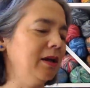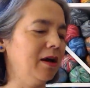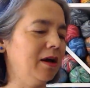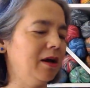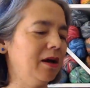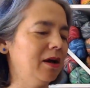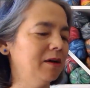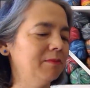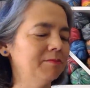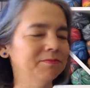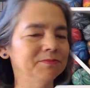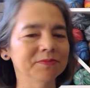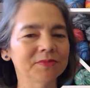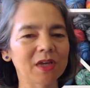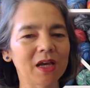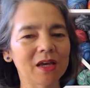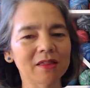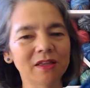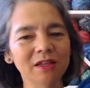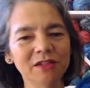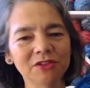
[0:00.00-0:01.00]

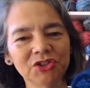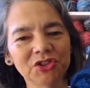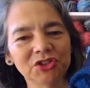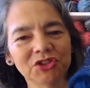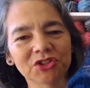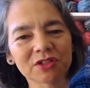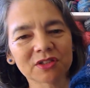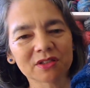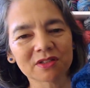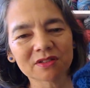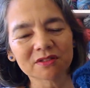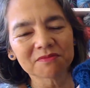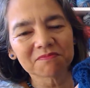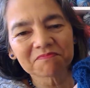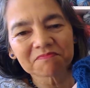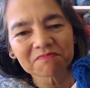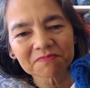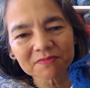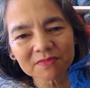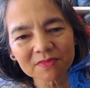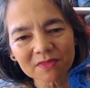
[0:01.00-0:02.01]
I think she just
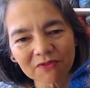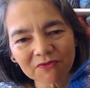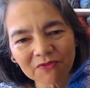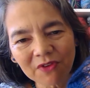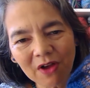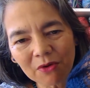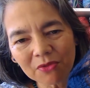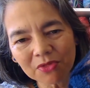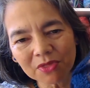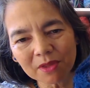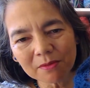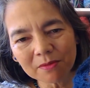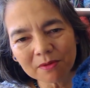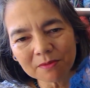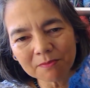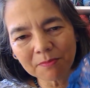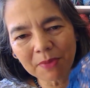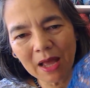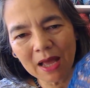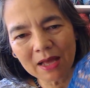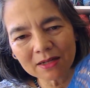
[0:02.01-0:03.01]
found the
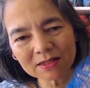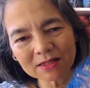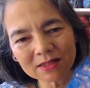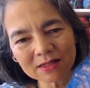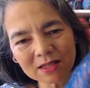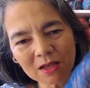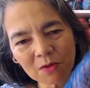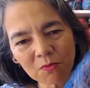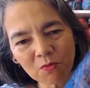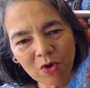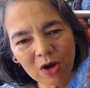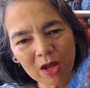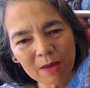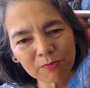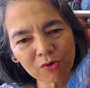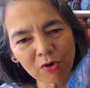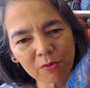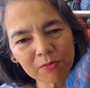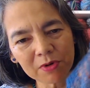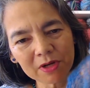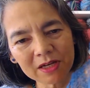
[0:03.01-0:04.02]
pattern somewhere,
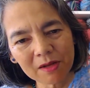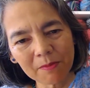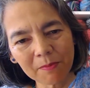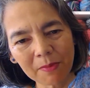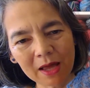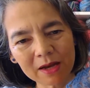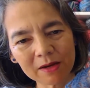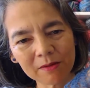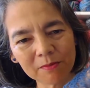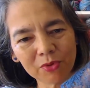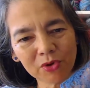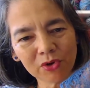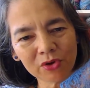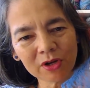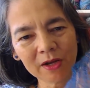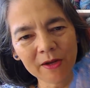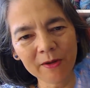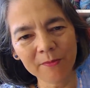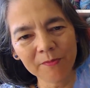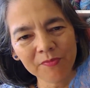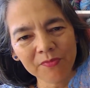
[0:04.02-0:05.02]
probably in a pattern book,
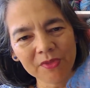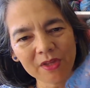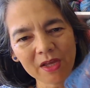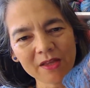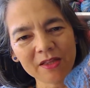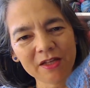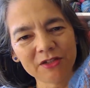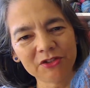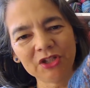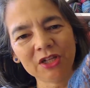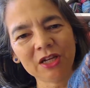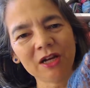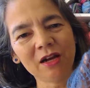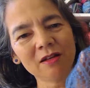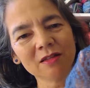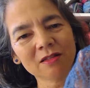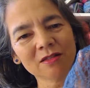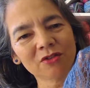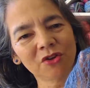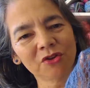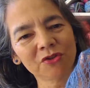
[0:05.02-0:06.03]
and then she
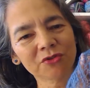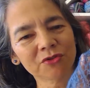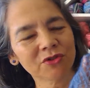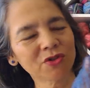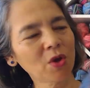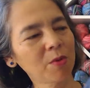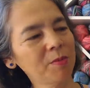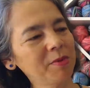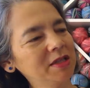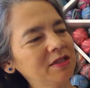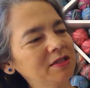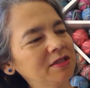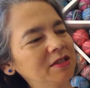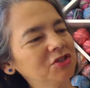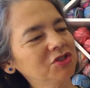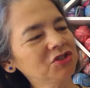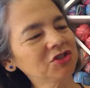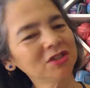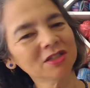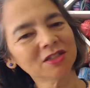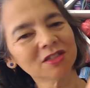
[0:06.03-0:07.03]
cast on so many
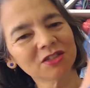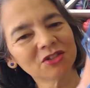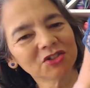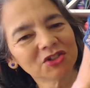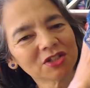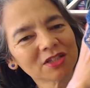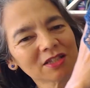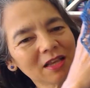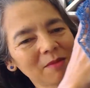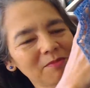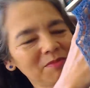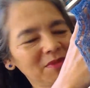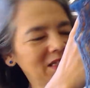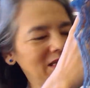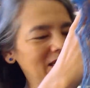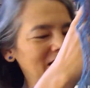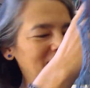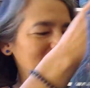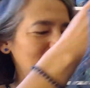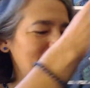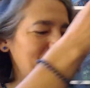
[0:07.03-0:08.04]
stitches and just kept
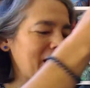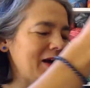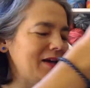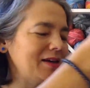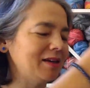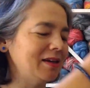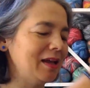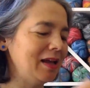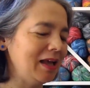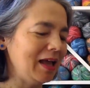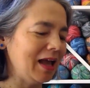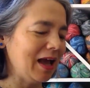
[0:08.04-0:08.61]
knitting the pattern.